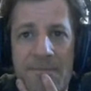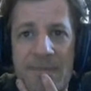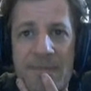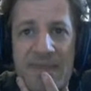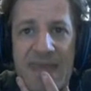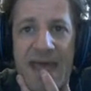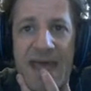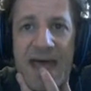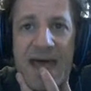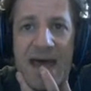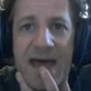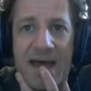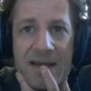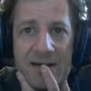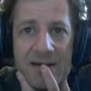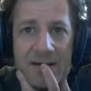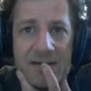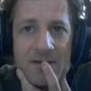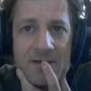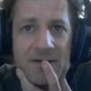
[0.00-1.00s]
That
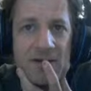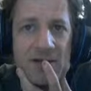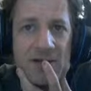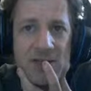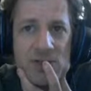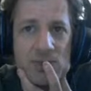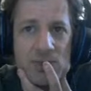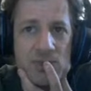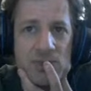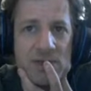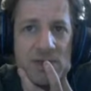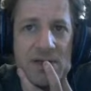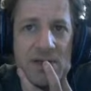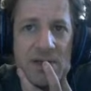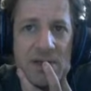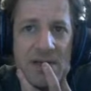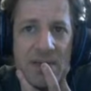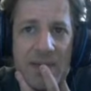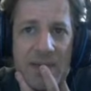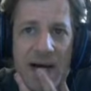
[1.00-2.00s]
looks
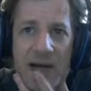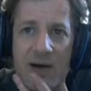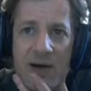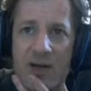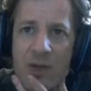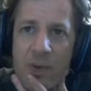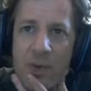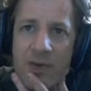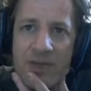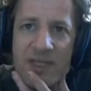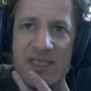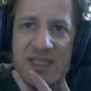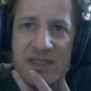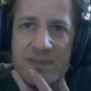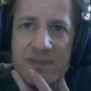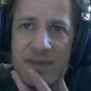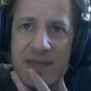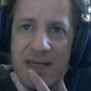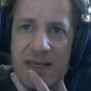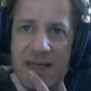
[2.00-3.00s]
really... I don't know what this
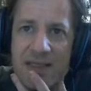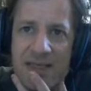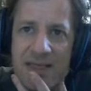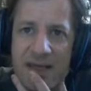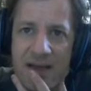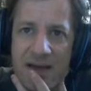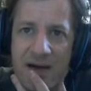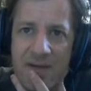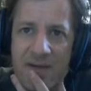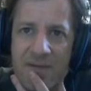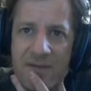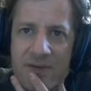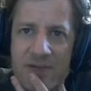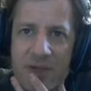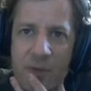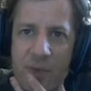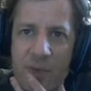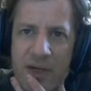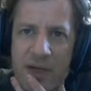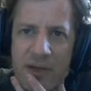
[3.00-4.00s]
thing is. Like it covers
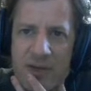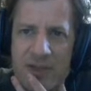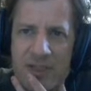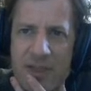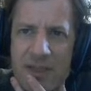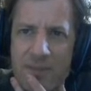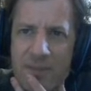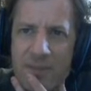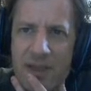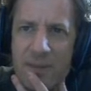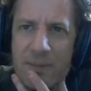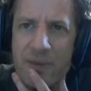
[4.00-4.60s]
the wheel or something.